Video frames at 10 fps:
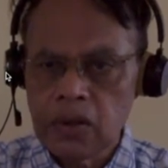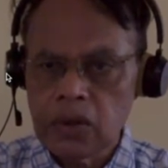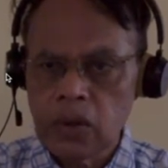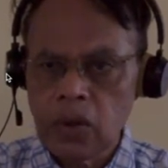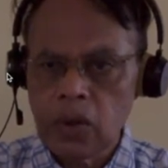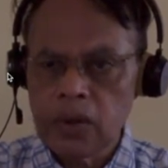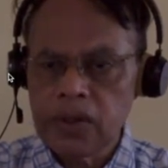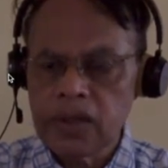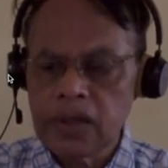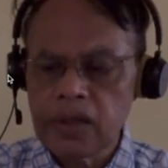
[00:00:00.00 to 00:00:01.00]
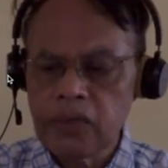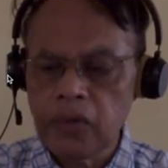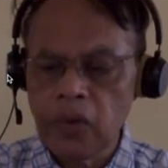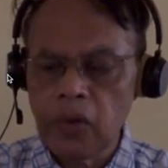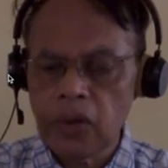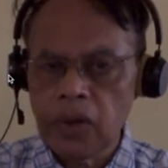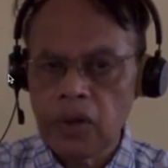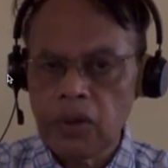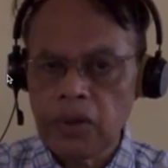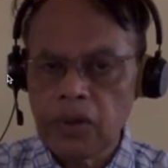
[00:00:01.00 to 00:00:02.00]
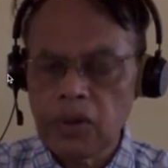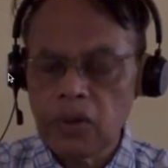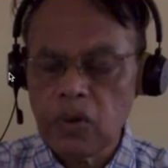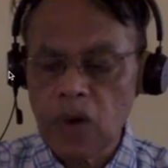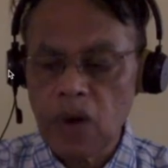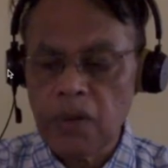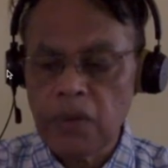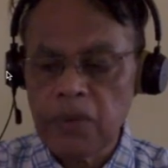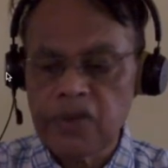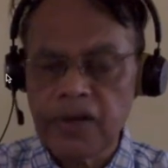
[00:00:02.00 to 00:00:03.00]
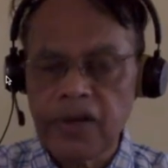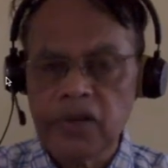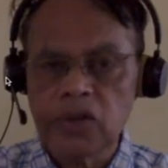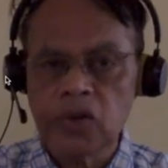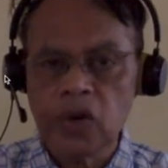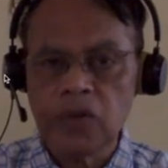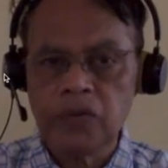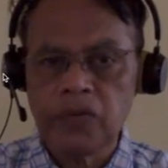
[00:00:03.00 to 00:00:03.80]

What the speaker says: So these are the 4 common presentations of